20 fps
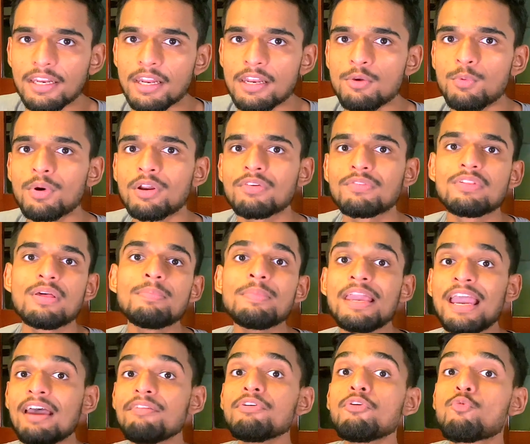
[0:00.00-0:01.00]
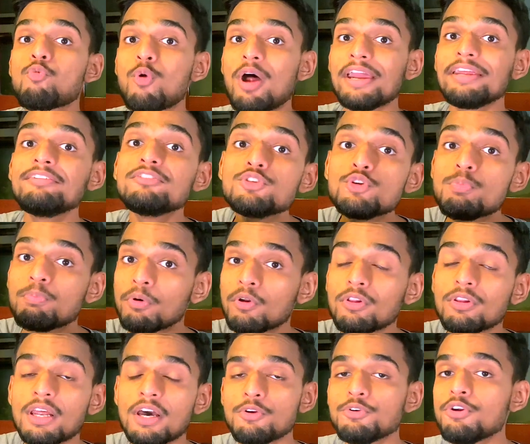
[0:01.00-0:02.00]
any one of them, they have a right to pull
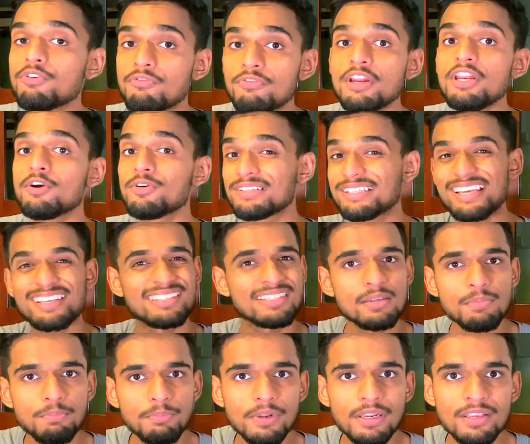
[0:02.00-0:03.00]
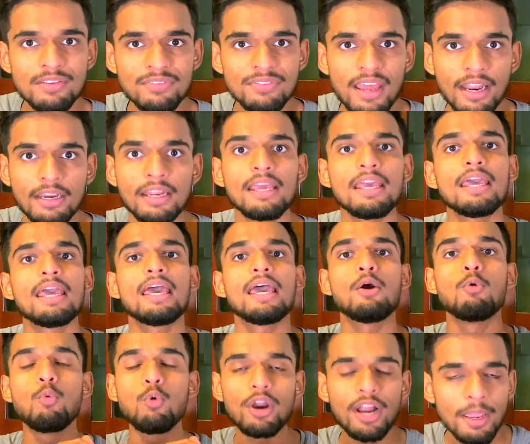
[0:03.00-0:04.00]
down your video. It's as simple as that.
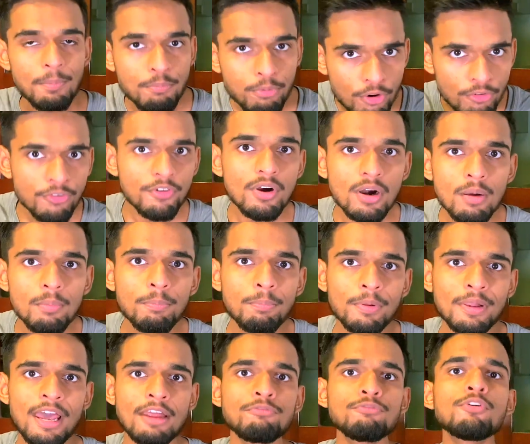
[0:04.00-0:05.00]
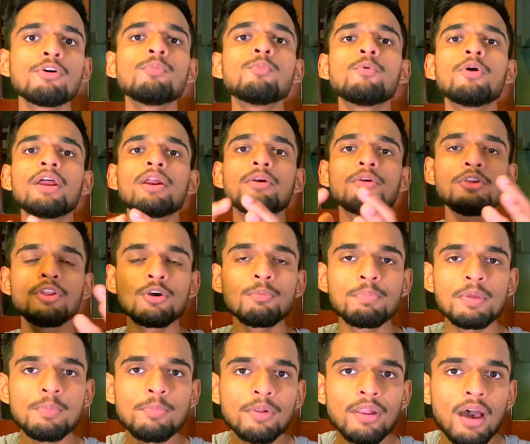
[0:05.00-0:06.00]
Would I prefer a platform where
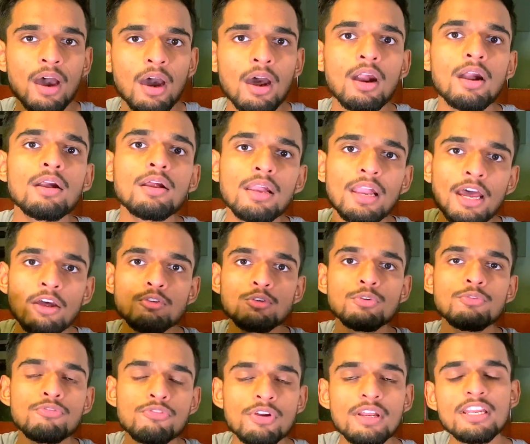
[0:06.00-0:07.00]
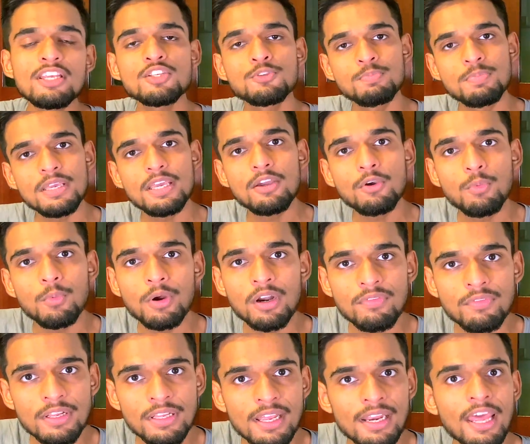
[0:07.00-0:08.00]
people are allowed to freely speak
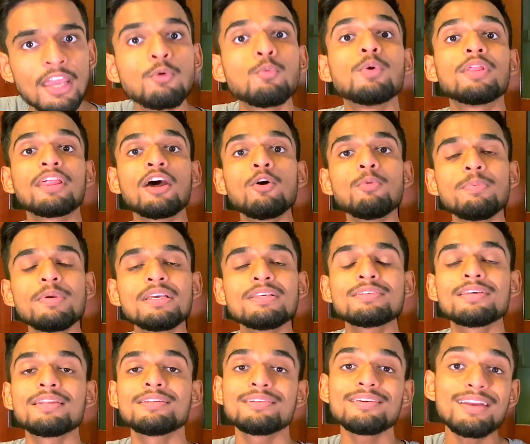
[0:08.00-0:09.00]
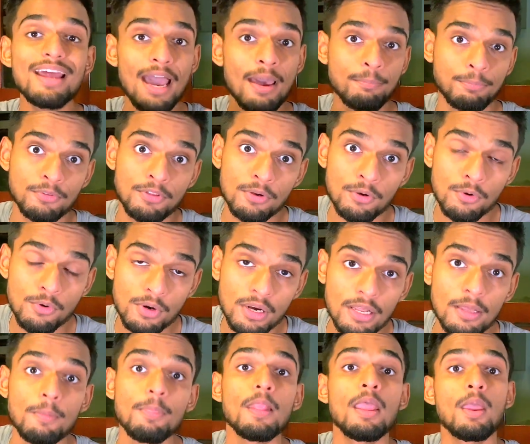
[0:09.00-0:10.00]
whatever they like without being censored?
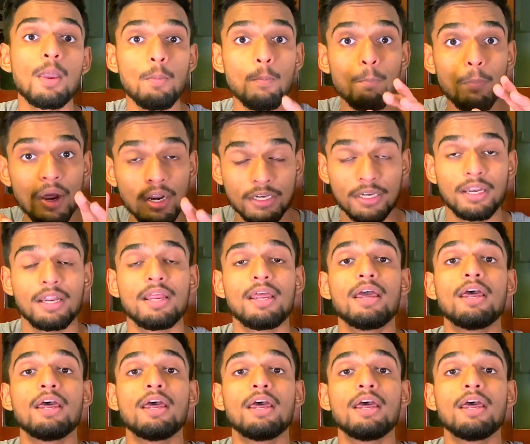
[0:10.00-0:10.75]
Absolutely. But